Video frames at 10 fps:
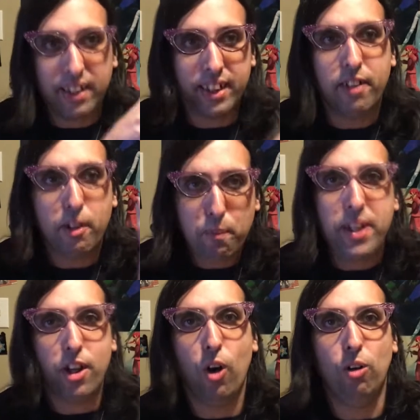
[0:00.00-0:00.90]
You've
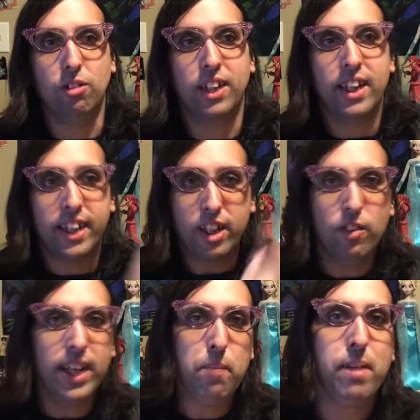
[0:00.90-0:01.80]
been told. You
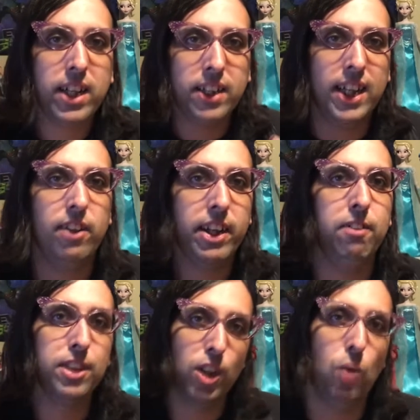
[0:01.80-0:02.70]
don't need me to tell
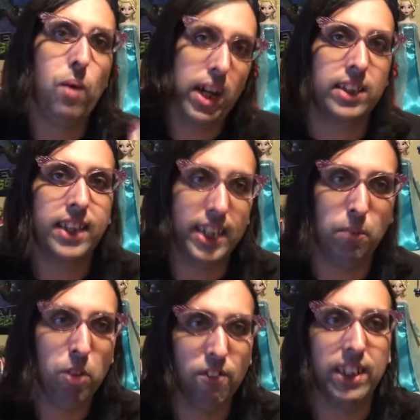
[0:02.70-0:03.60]
you to go watch these
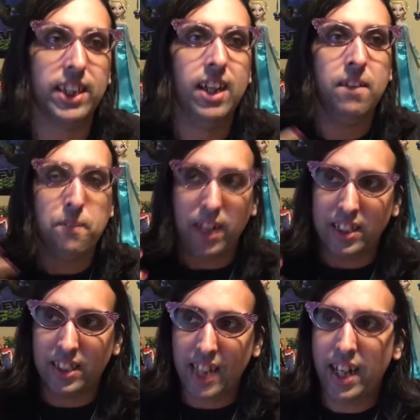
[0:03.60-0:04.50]
movies.
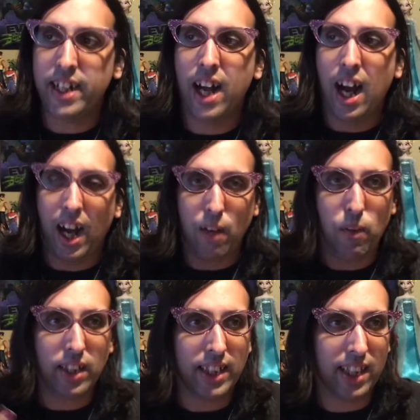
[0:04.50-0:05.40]
Instead, I
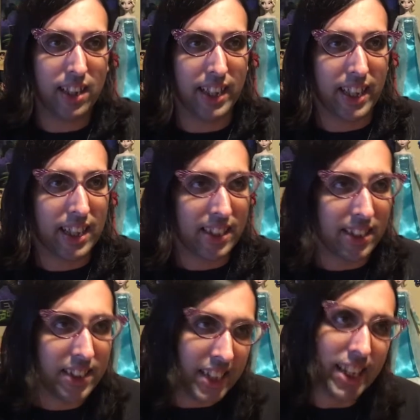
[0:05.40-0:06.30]
want to kind of like
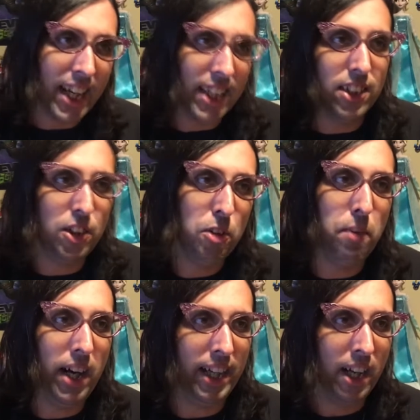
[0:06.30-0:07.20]
dig into
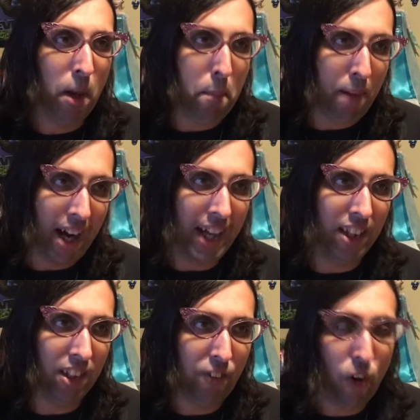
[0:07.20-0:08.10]
my
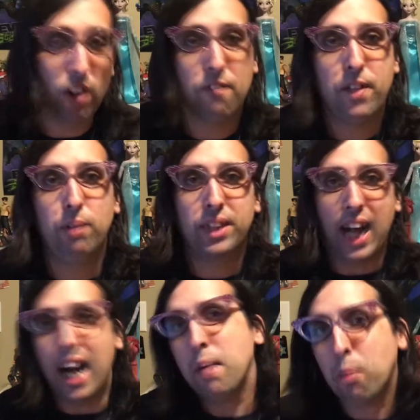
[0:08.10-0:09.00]
pile of horror films that
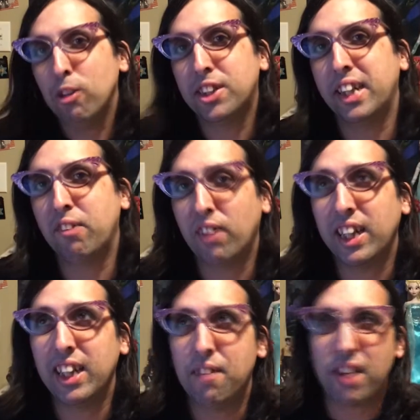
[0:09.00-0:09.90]
I personally
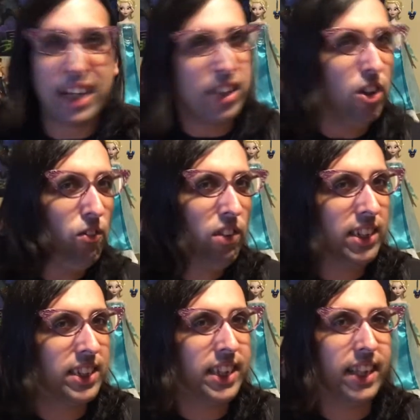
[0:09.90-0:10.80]
really love that I don't really
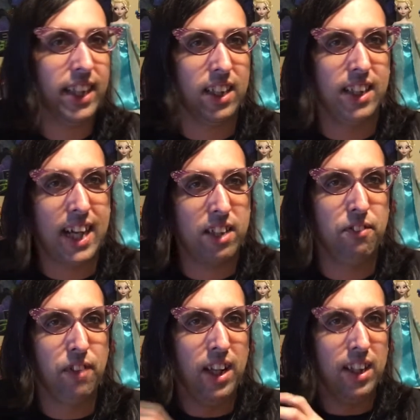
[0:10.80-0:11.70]
see getting a lot
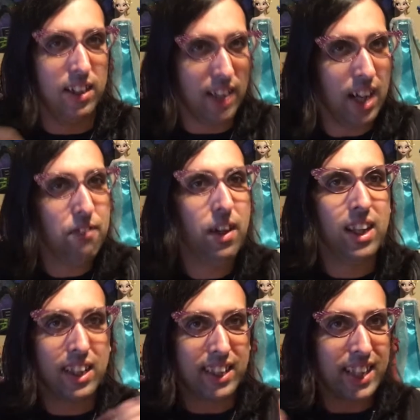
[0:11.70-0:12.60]
of love.
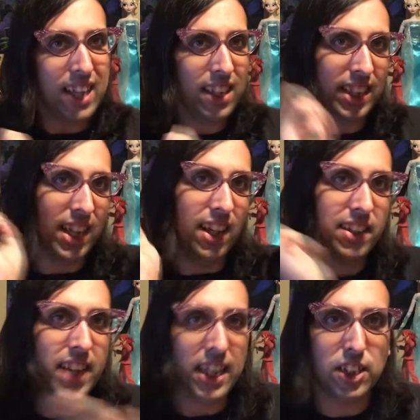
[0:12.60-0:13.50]
Like they got like
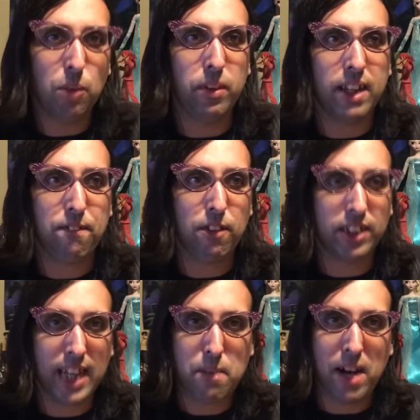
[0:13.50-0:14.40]
attention when they
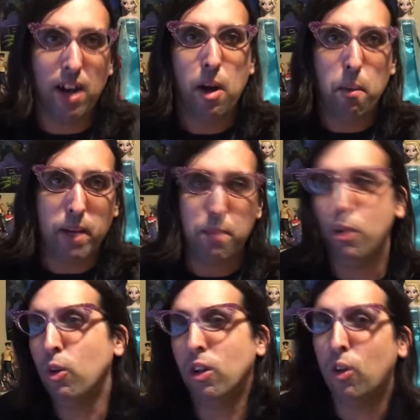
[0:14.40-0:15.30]
first came out. People
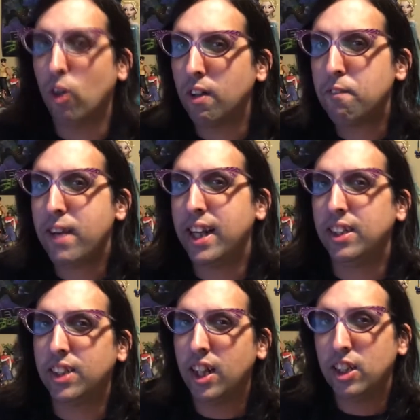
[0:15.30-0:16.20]
who are horror
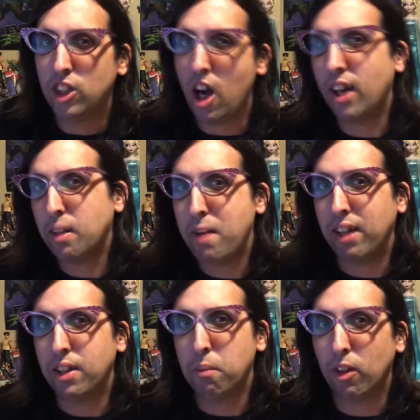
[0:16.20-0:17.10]
fans talked
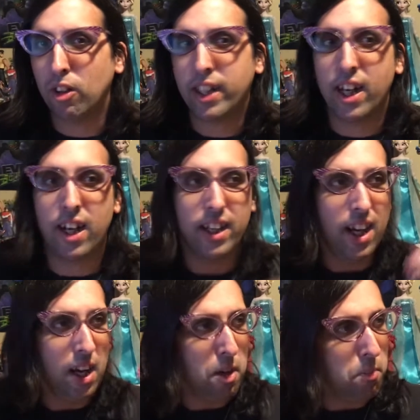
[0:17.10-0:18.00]
about them early on,
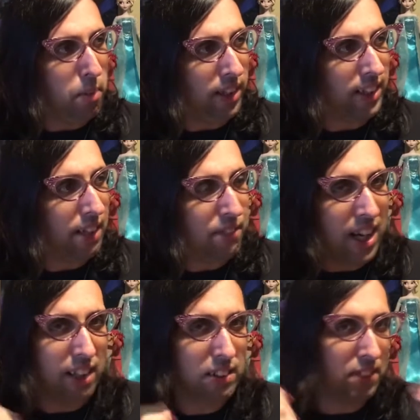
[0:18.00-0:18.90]
but they've
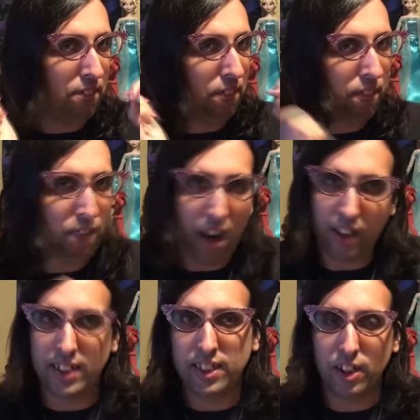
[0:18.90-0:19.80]
kind of just
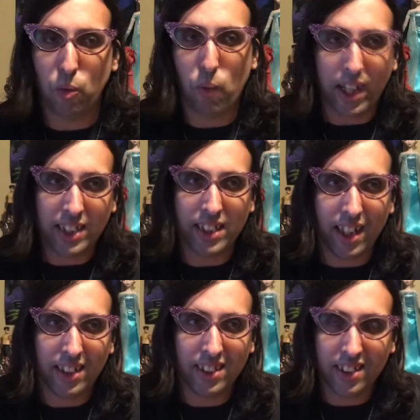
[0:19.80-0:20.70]
fallen to the
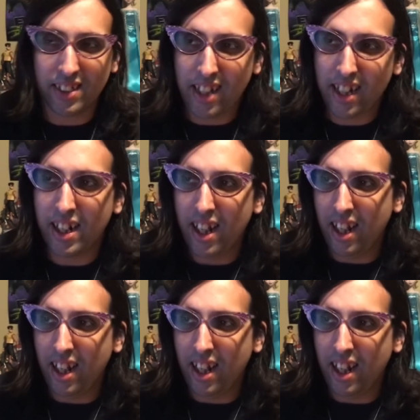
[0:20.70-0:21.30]
wayside since then.